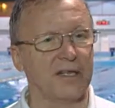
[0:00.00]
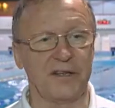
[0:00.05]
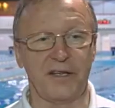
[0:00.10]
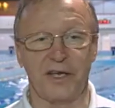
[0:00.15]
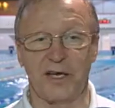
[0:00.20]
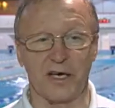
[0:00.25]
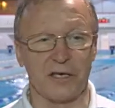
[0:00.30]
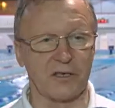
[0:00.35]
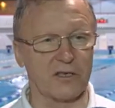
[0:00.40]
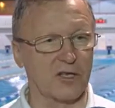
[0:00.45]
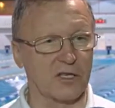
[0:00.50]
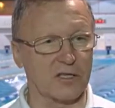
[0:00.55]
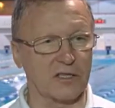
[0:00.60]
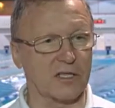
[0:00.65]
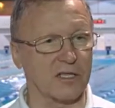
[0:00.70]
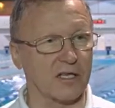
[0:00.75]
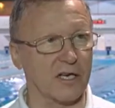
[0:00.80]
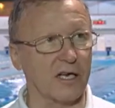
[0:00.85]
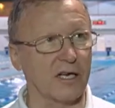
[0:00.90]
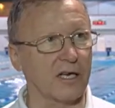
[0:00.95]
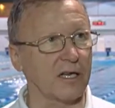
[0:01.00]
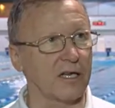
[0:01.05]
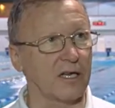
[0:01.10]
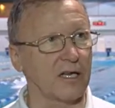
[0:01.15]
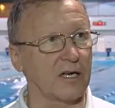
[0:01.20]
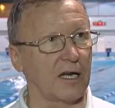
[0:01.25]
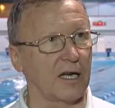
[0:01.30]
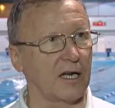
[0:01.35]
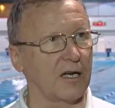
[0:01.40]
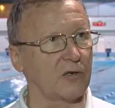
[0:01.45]
They are not training
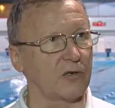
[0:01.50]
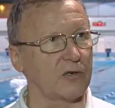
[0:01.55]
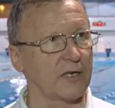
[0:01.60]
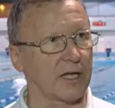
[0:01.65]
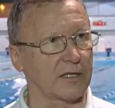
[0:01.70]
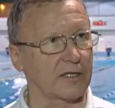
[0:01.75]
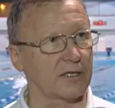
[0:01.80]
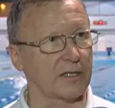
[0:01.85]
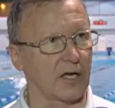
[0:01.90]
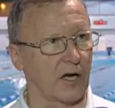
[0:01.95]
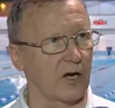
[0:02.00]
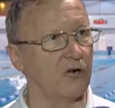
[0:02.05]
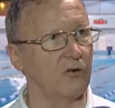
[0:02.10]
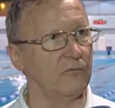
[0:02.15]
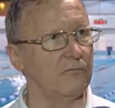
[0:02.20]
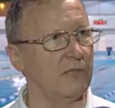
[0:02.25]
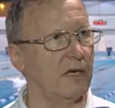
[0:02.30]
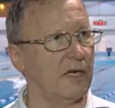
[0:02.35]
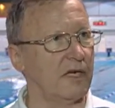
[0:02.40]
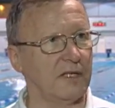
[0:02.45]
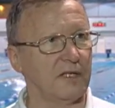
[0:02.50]
alone at home.